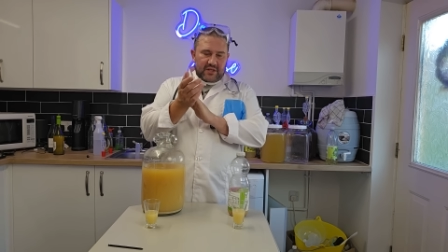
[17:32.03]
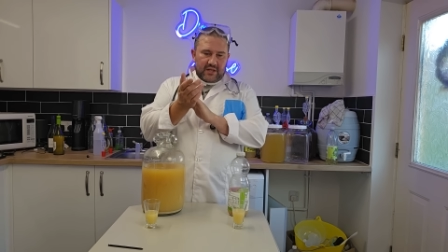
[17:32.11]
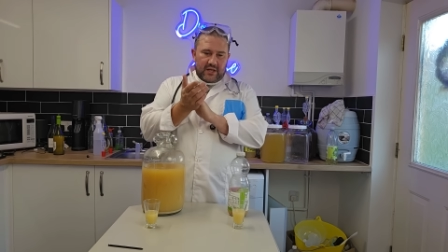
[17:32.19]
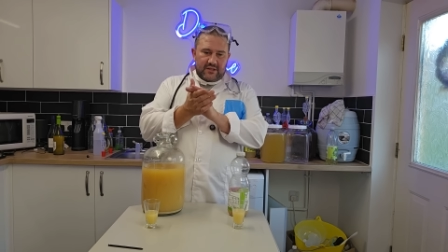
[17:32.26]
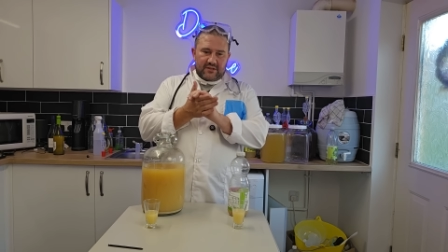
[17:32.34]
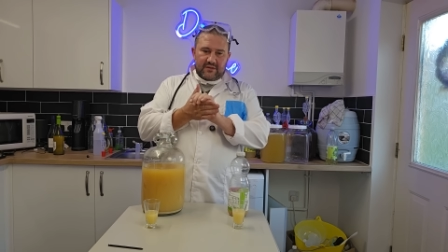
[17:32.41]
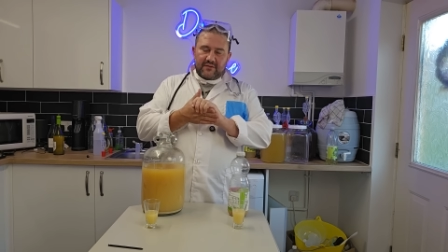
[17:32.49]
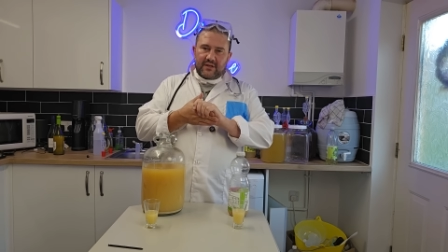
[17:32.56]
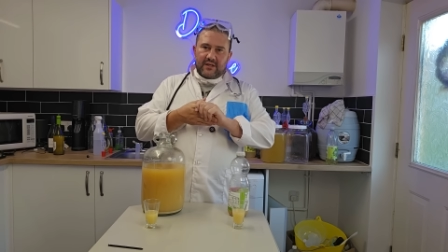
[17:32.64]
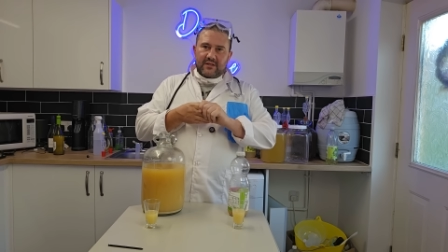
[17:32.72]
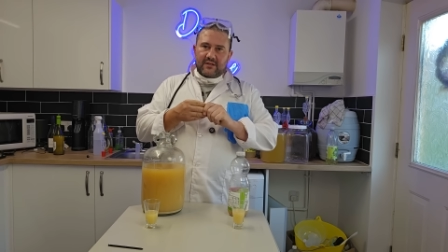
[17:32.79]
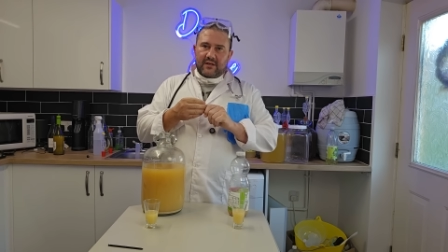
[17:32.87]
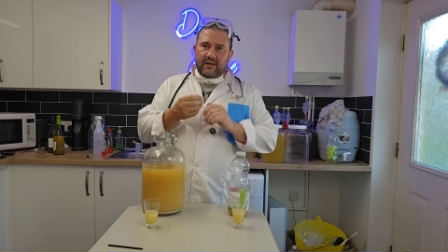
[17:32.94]
guys,
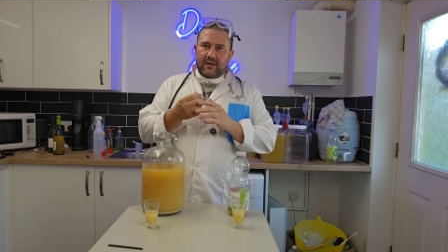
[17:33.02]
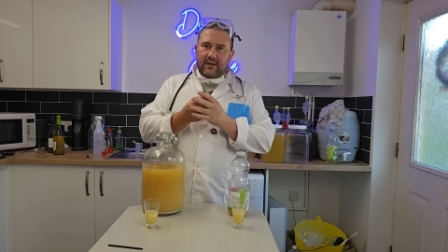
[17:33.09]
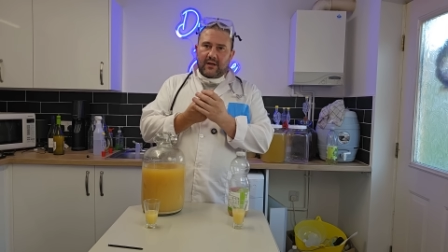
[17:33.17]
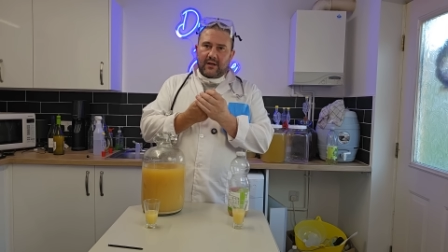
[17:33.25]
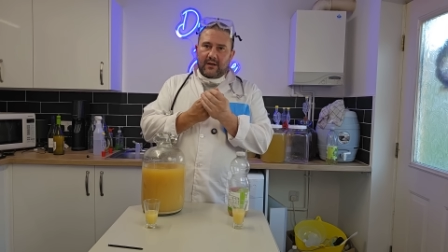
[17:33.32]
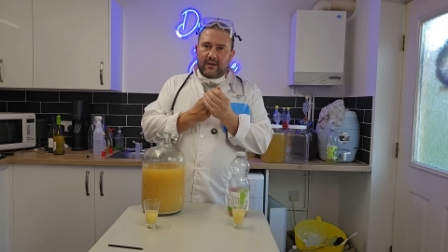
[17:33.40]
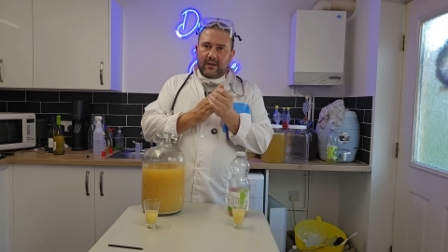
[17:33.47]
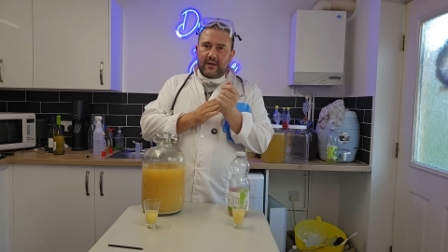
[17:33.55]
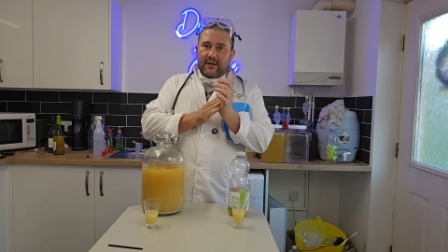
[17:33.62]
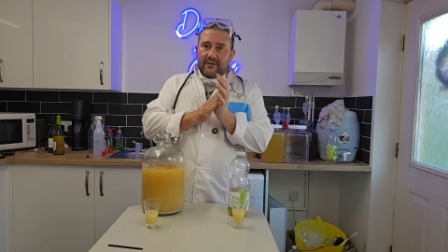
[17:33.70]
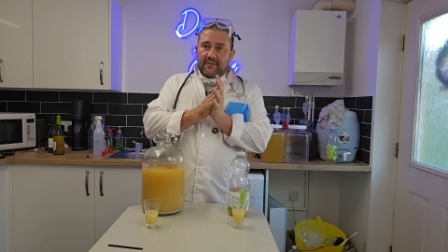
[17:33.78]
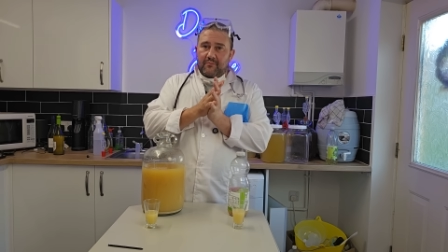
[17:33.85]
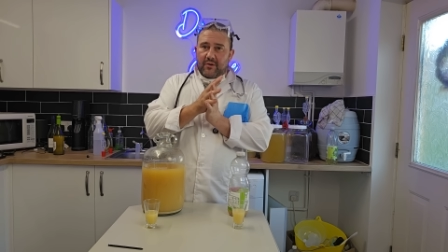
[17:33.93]
there's
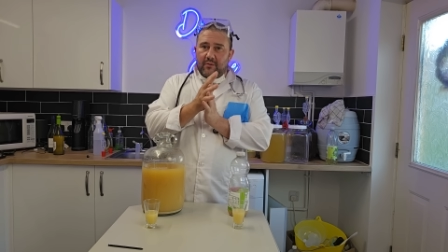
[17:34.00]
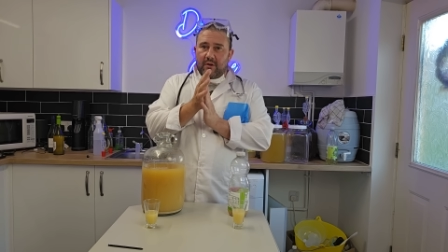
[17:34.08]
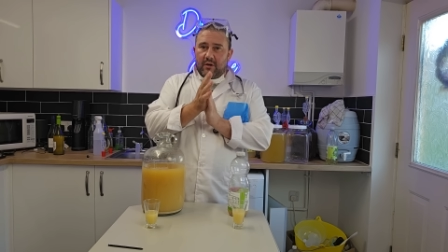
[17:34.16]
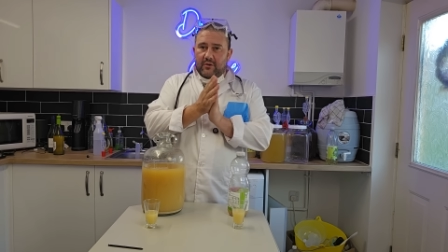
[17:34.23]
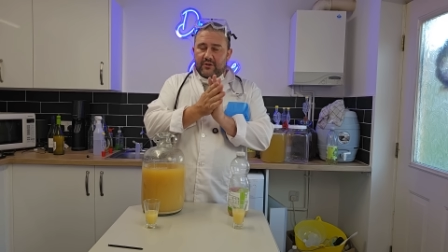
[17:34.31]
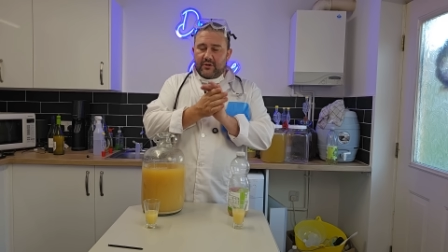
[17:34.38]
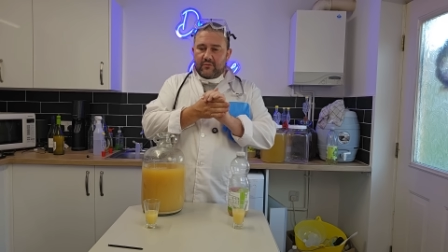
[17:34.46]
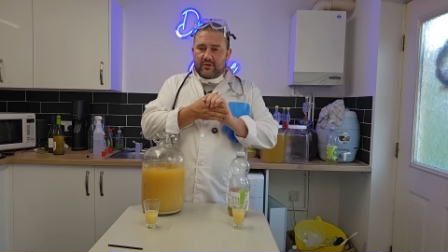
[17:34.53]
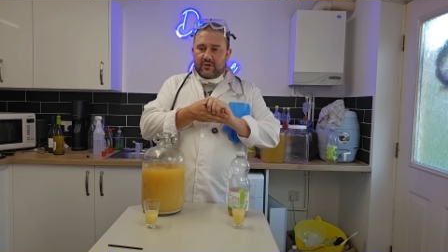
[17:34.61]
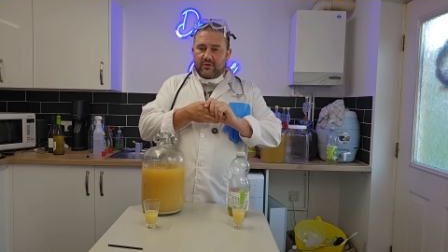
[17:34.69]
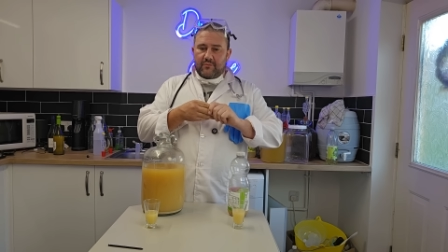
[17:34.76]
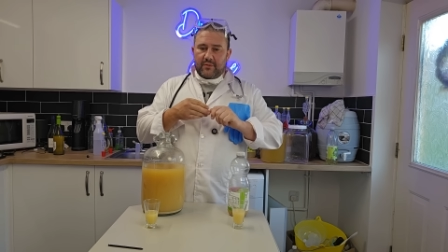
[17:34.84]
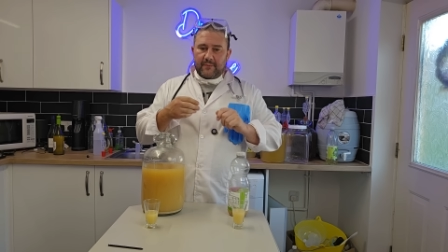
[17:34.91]
another brewer on
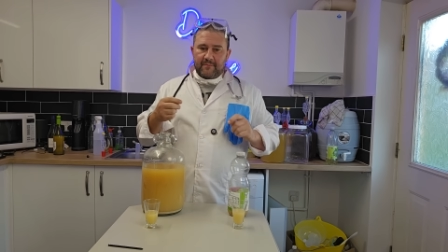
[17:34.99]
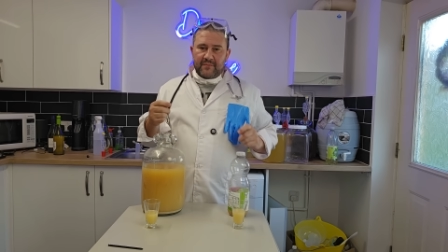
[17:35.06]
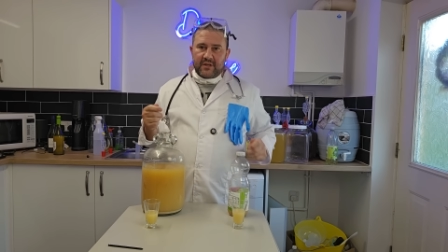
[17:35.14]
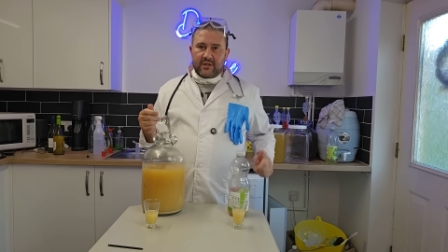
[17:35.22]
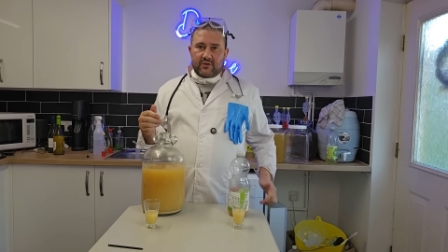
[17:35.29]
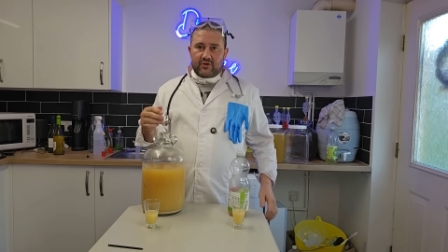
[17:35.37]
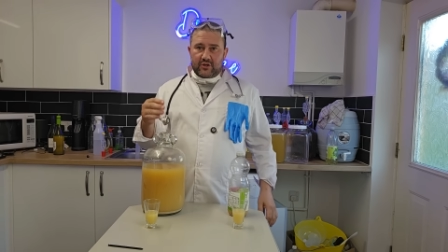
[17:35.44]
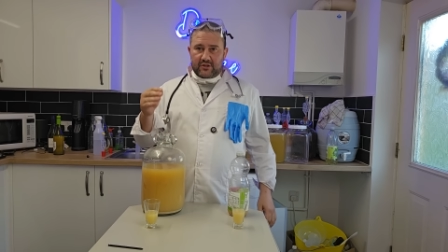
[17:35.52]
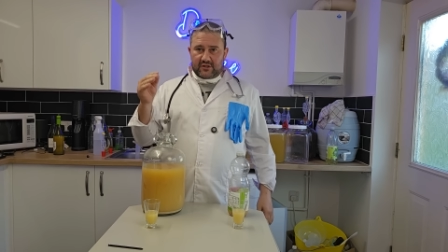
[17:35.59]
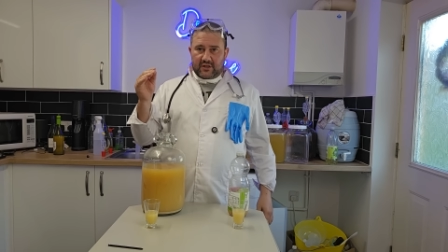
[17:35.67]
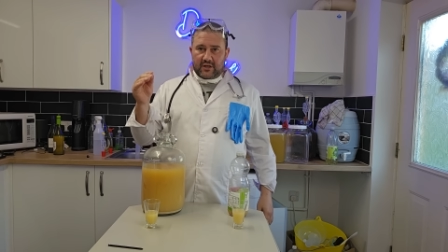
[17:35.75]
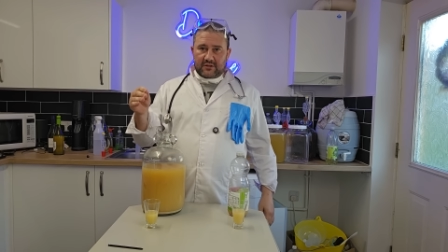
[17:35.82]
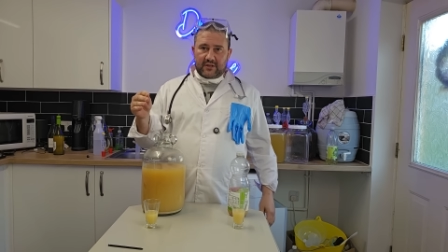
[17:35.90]
YouTube, just
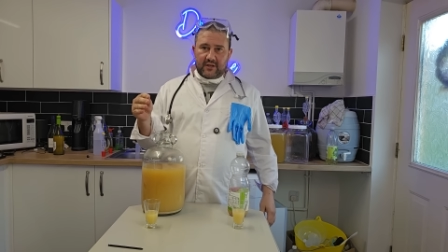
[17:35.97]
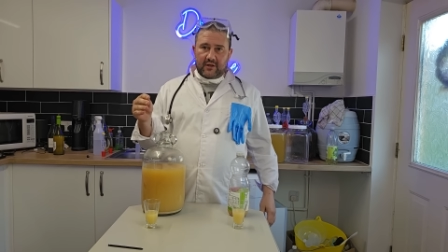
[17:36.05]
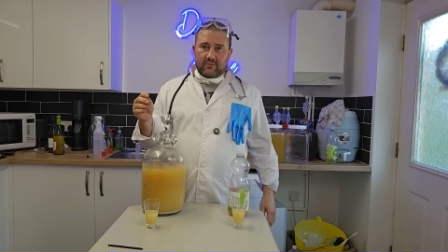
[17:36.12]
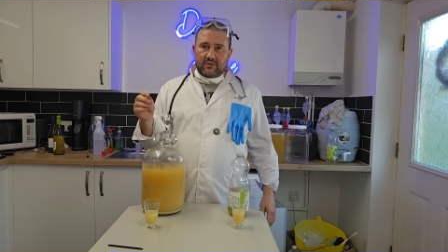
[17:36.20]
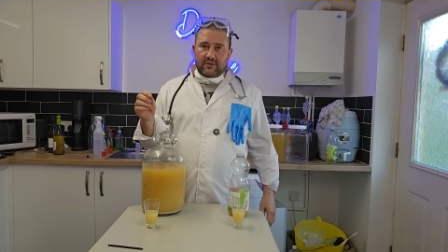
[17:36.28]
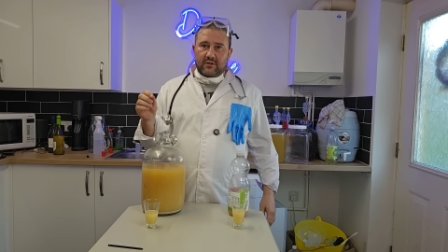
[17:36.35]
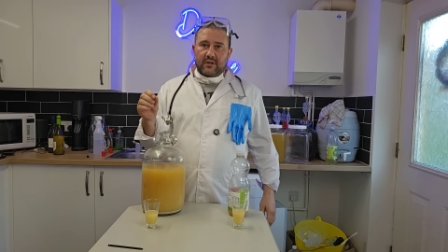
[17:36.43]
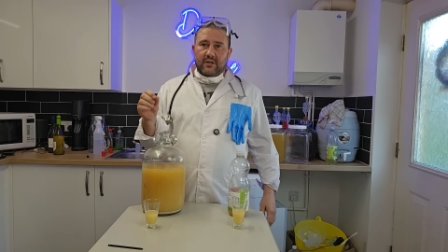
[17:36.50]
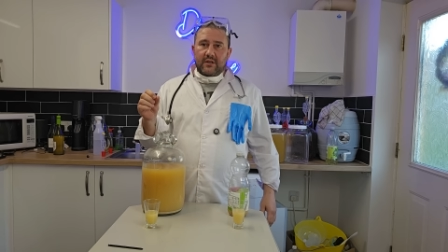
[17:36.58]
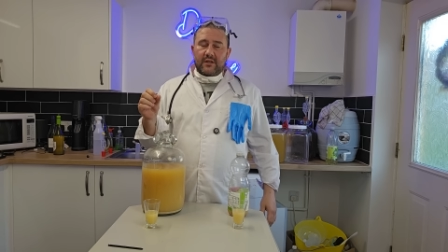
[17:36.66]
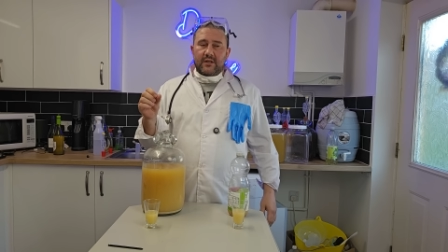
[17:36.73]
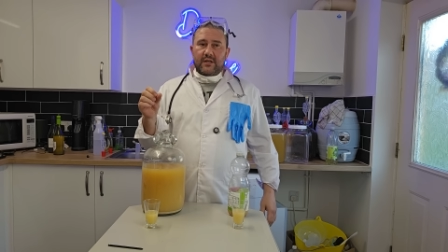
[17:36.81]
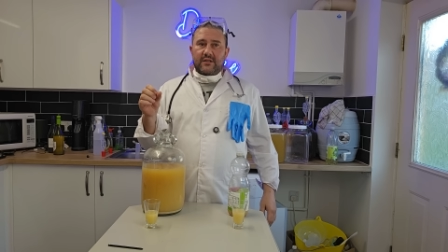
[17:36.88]
starting out.
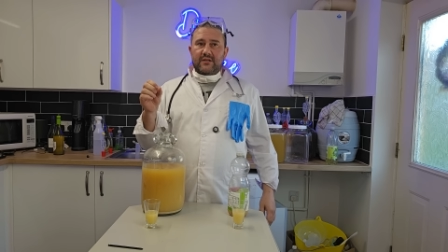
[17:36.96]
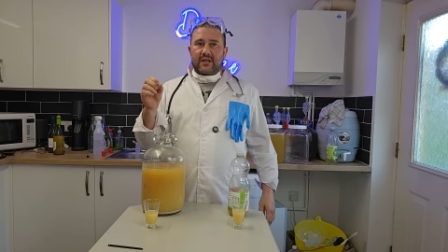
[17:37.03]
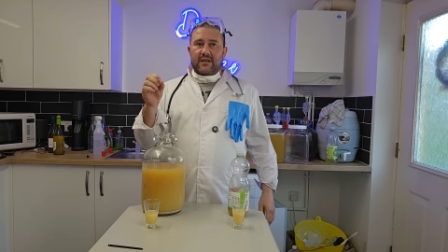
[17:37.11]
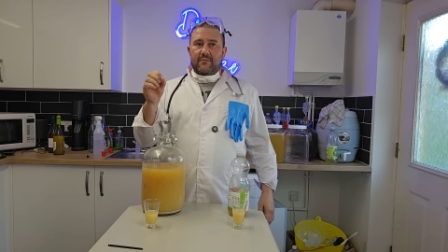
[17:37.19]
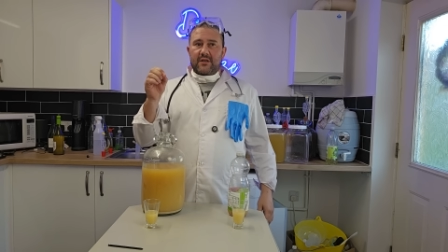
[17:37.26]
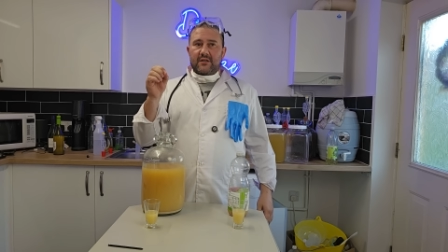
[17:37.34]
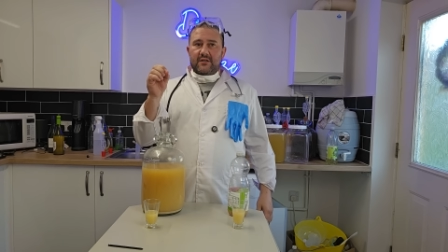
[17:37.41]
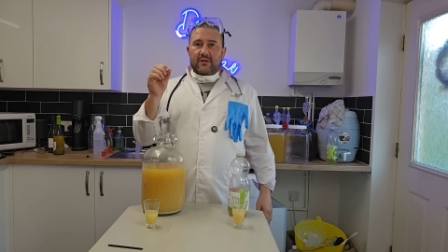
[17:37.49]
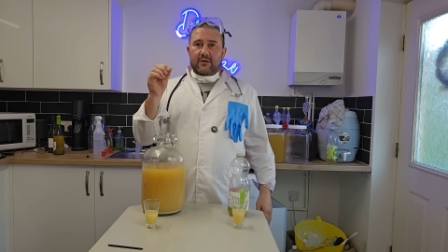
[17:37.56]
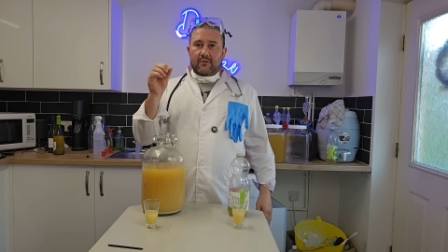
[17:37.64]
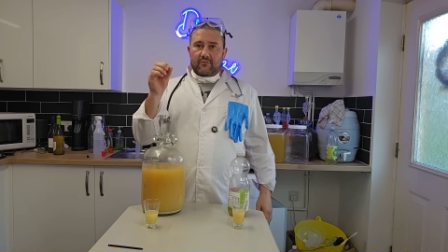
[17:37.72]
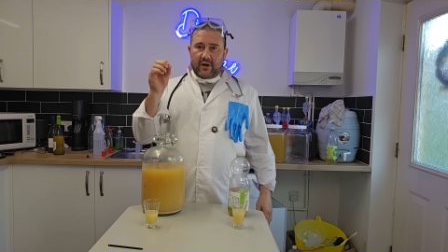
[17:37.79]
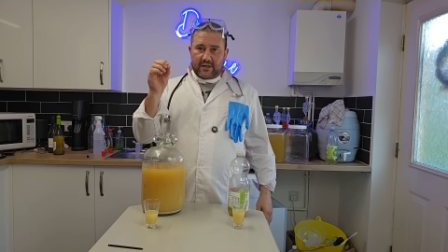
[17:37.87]
His name
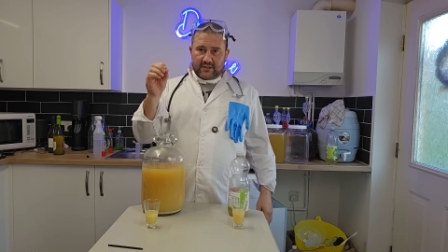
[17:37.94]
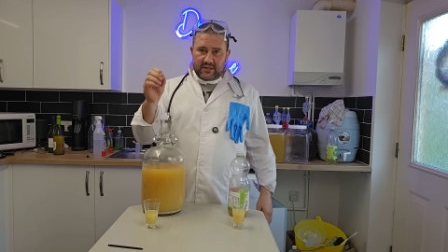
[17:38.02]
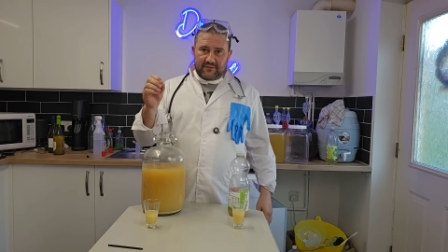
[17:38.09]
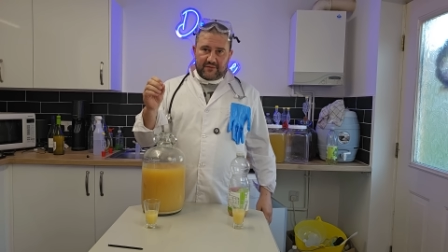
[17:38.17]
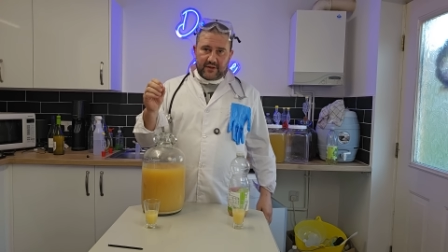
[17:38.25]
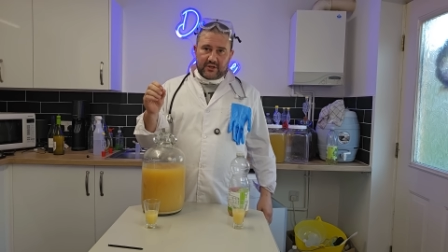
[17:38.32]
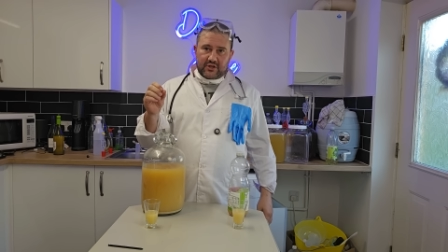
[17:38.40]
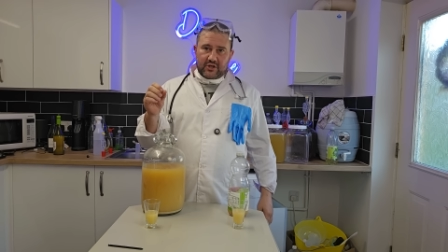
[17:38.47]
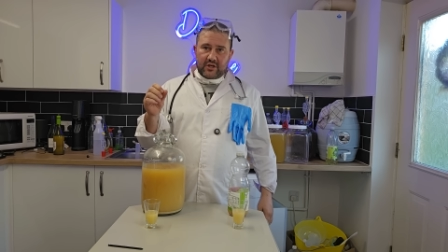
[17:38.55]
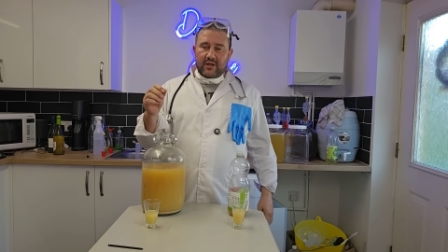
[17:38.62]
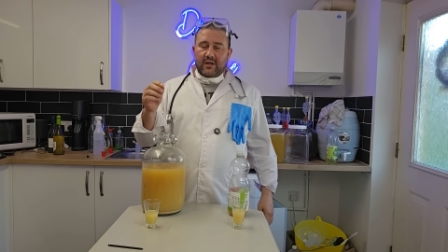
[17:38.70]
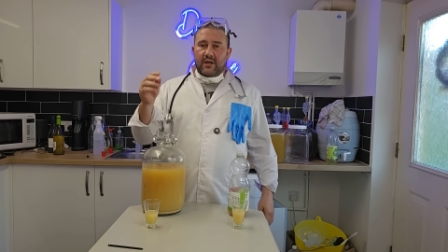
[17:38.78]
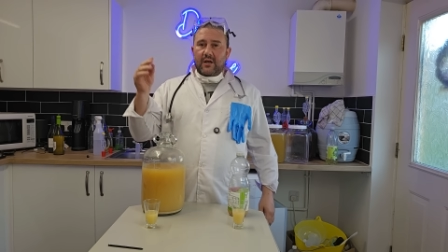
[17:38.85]
is Randy Fish.